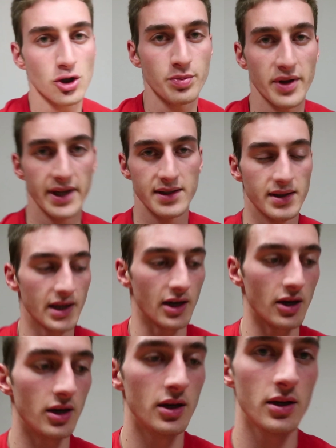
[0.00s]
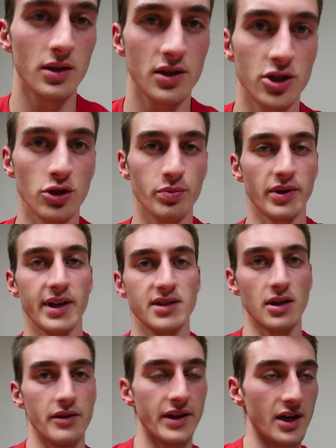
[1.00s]
2 plates there, 2
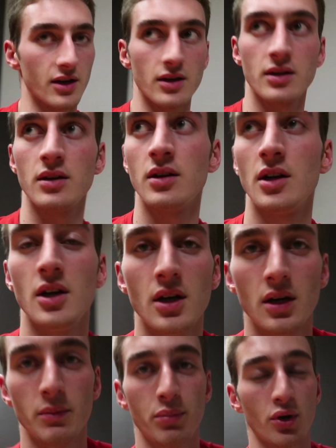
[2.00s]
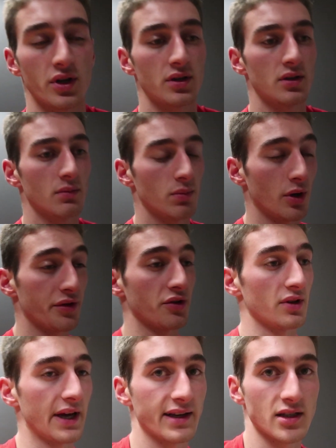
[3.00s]
plates on there, put both
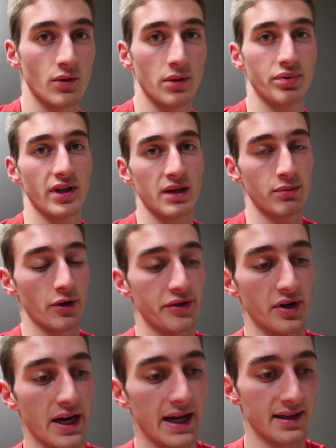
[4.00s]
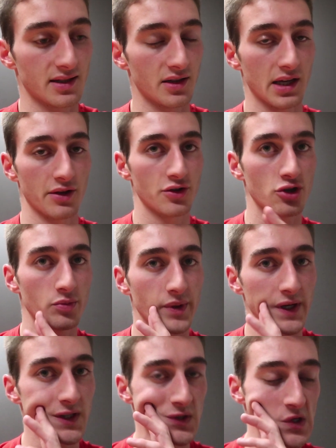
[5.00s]
your legs on one plate, both your hands on the other 2
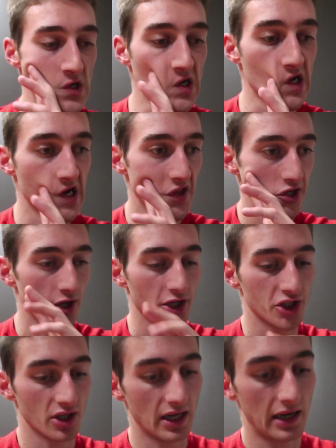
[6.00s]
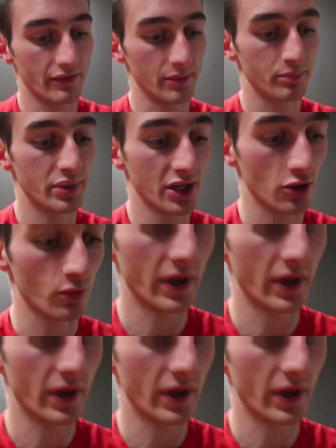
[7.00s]
plates, and then you're actually gonna have a bigger